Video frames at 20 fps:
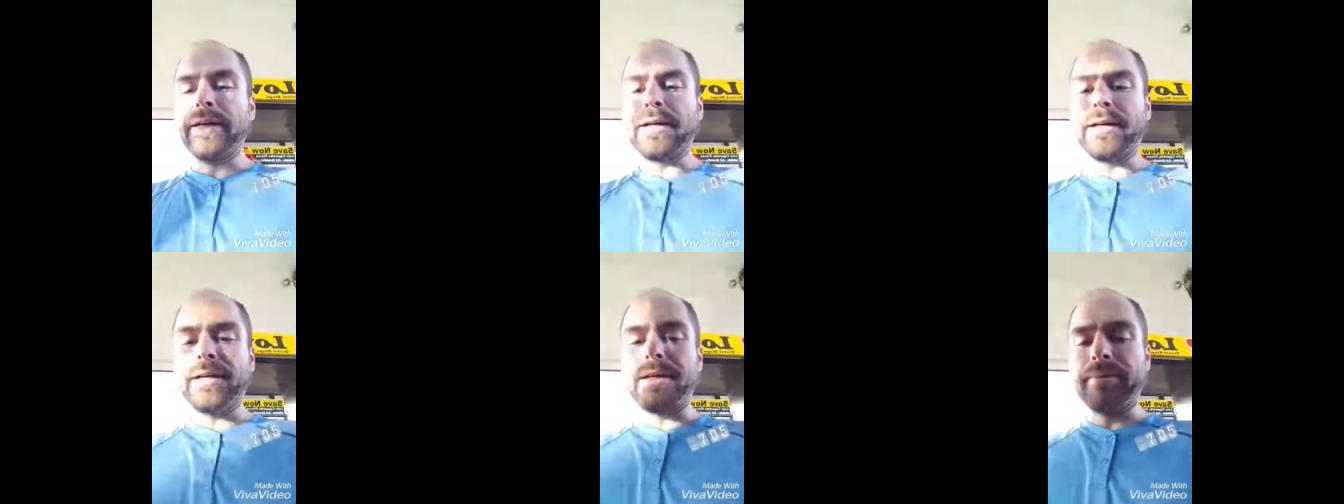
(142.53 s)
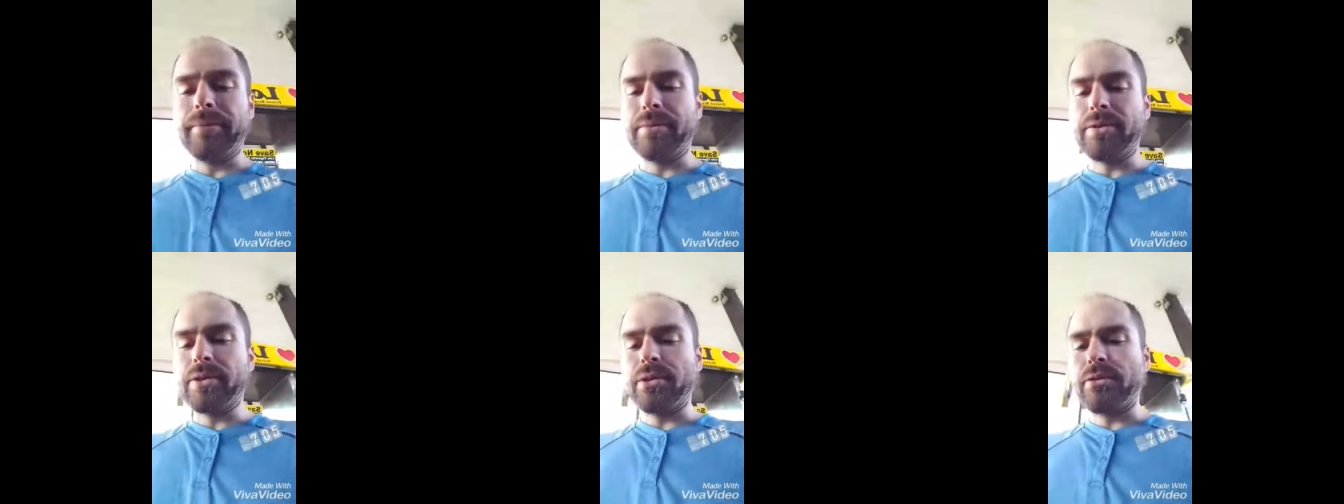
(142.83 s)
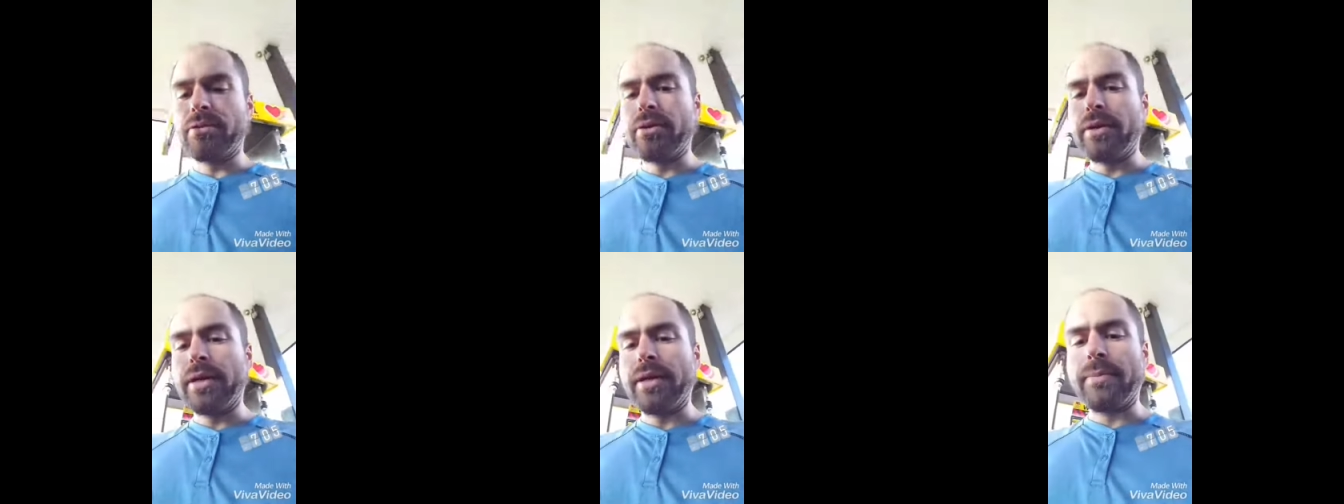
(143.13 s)
Um,
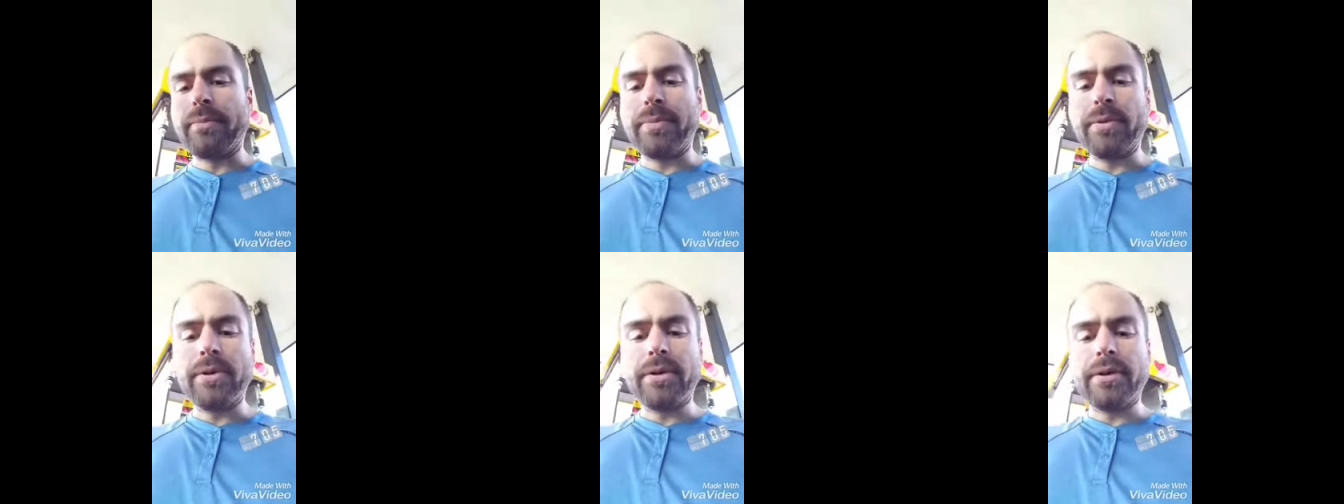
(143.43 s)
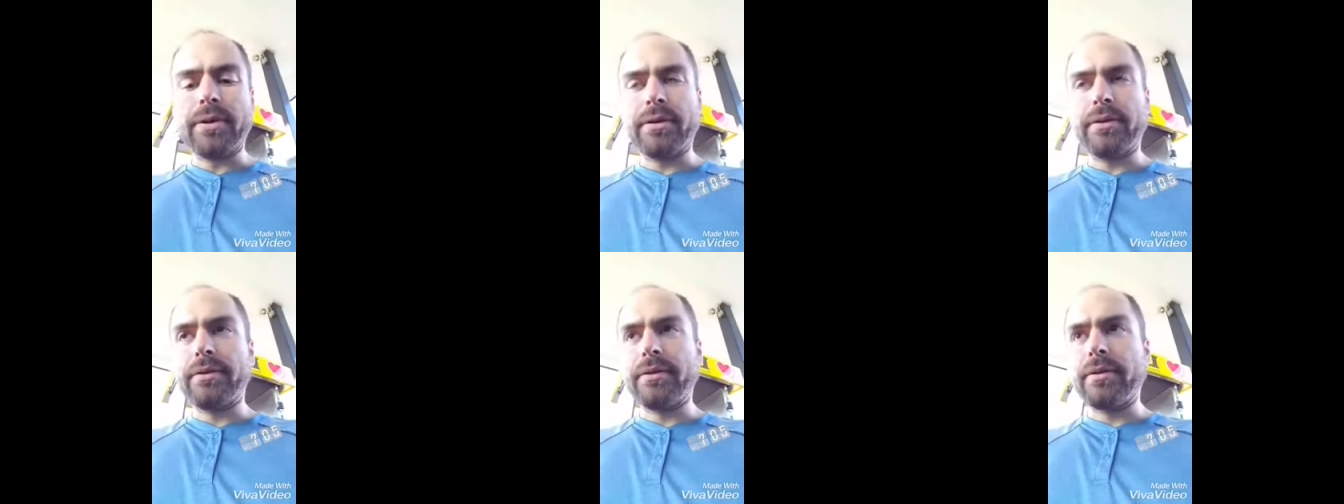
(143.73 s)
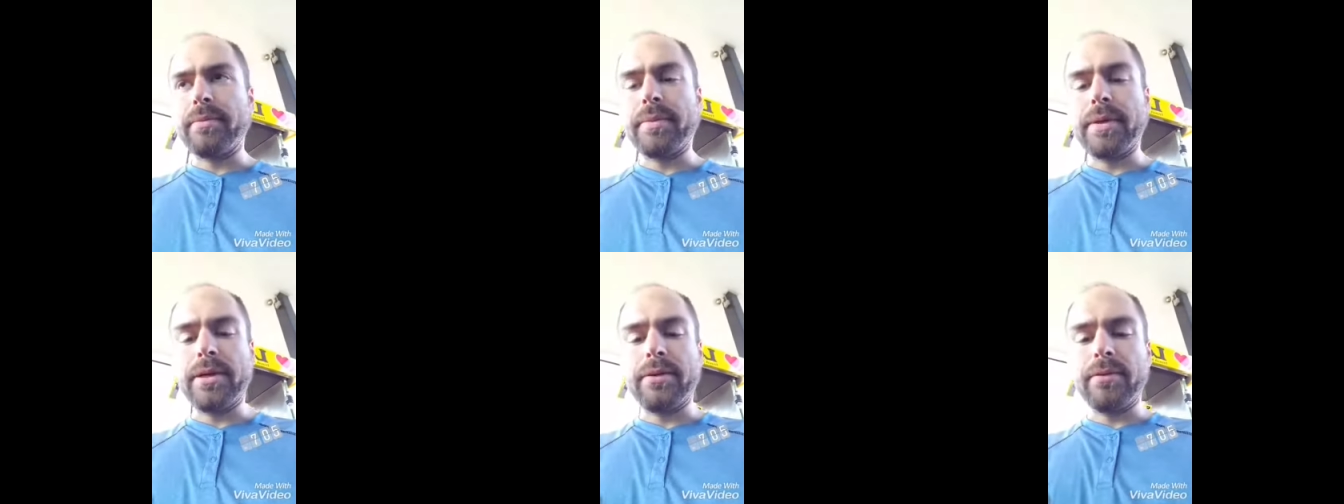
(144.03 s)
it's a great book
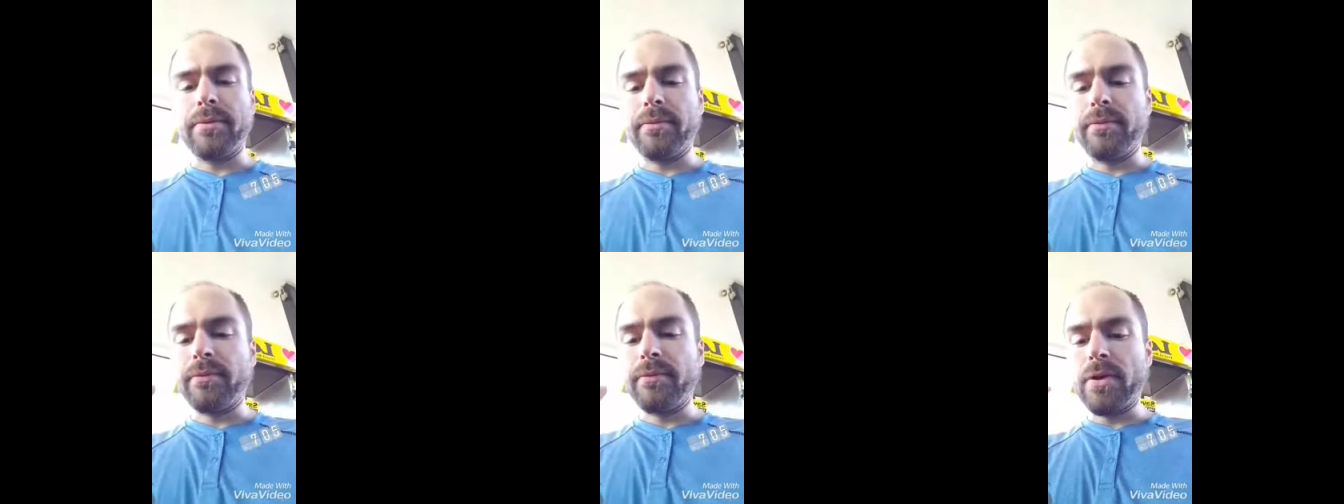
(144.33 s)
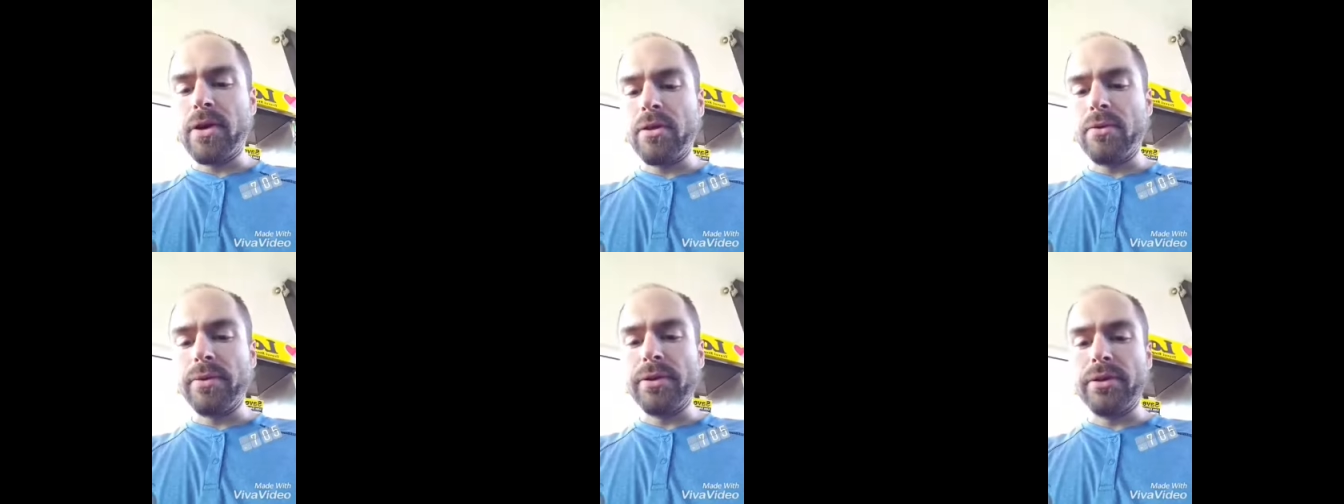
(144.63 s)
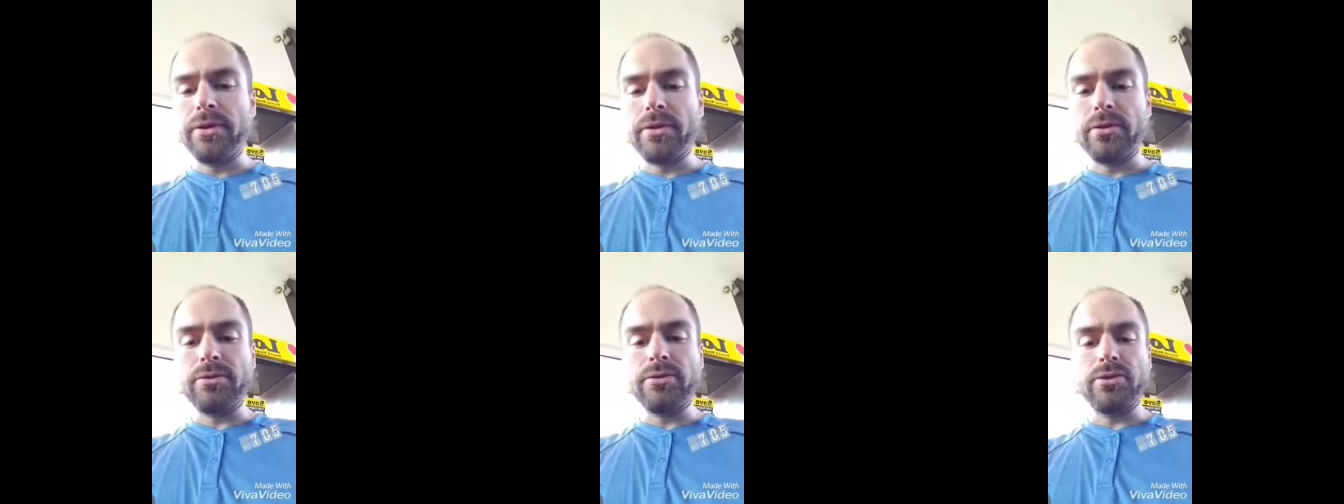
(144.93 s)
about
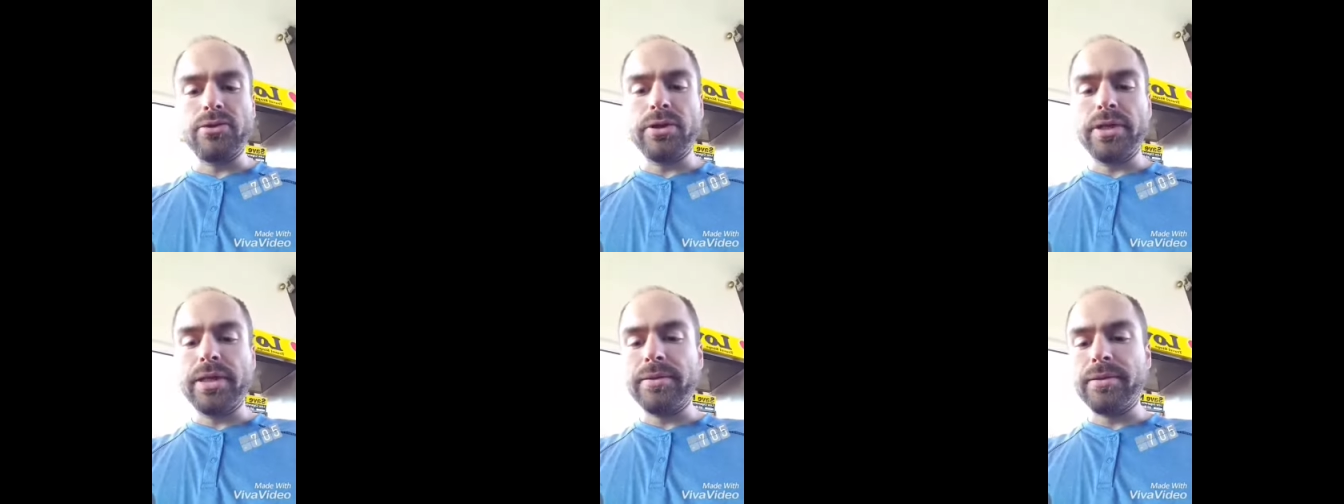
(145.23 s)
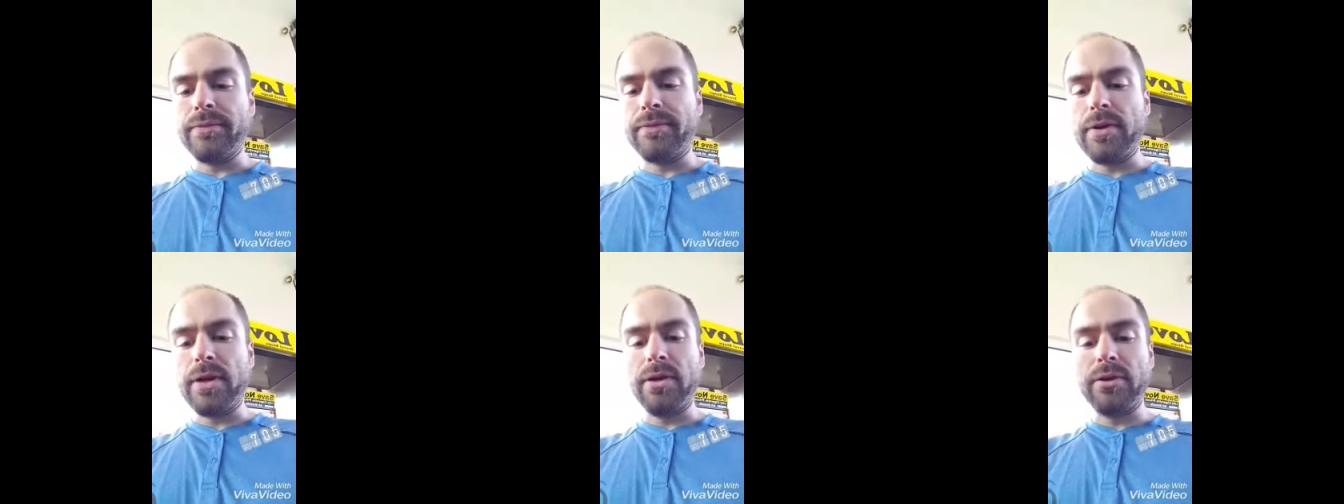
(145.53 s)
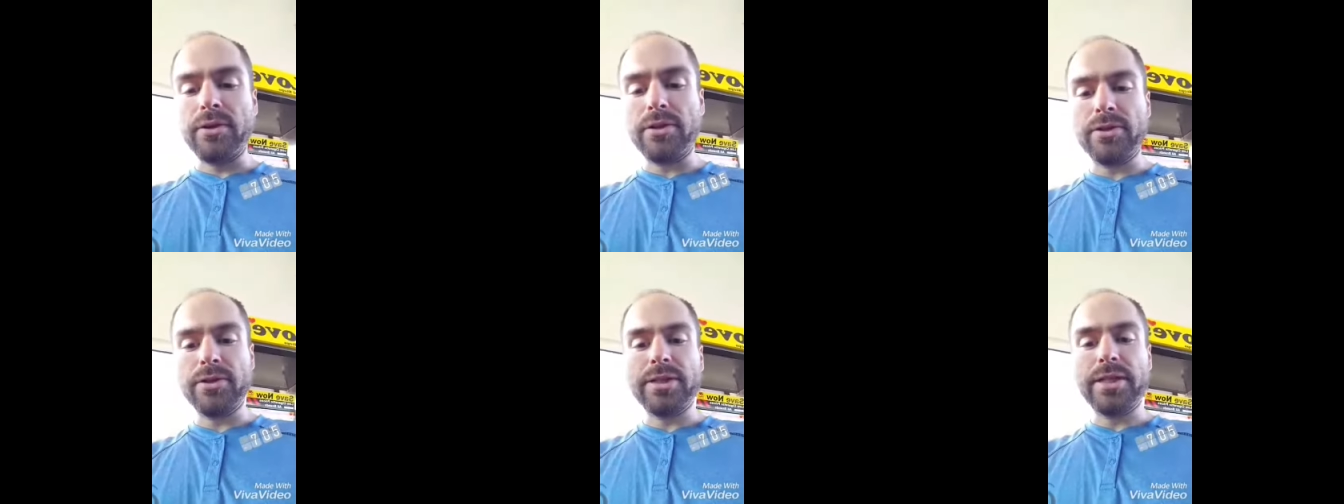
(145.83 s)
following your dreams,
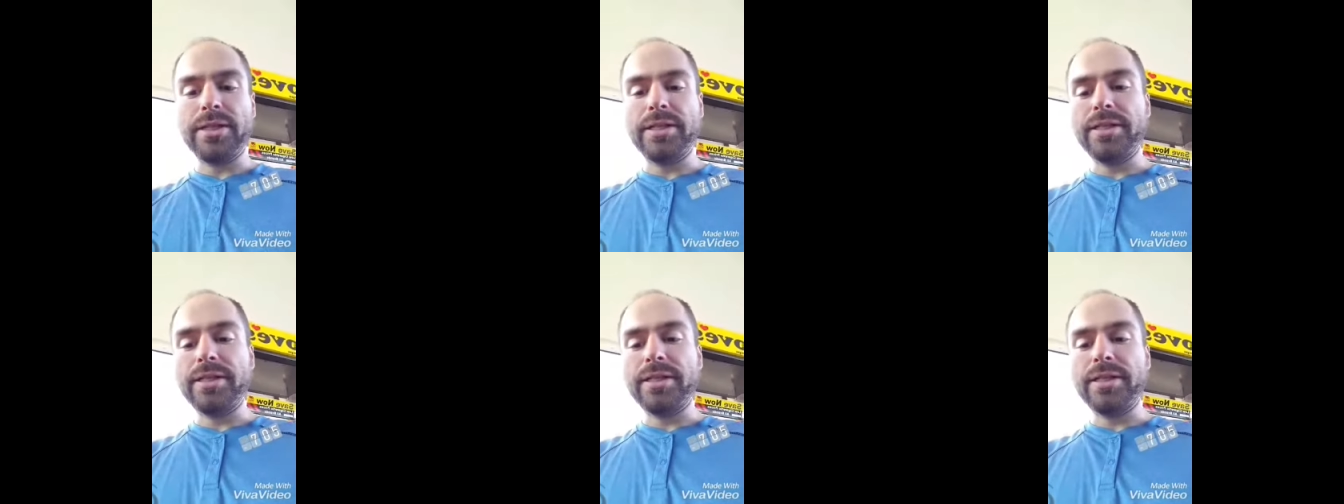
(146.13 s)
following your